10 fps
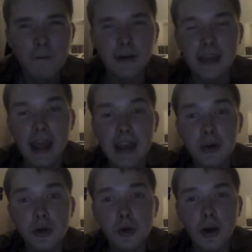But yeah,
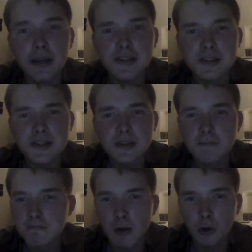any
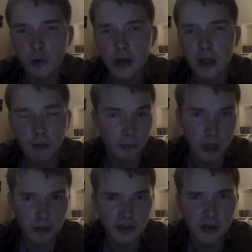requests, I'll
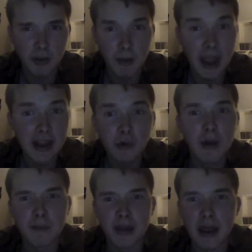gladly do them. Any
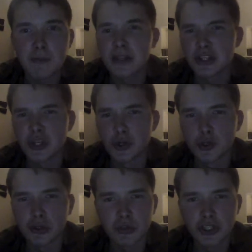weapon, I mean
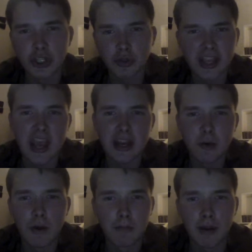seriously, legitly any
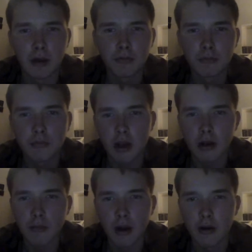weapon, I'll
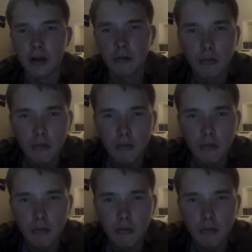talk about it.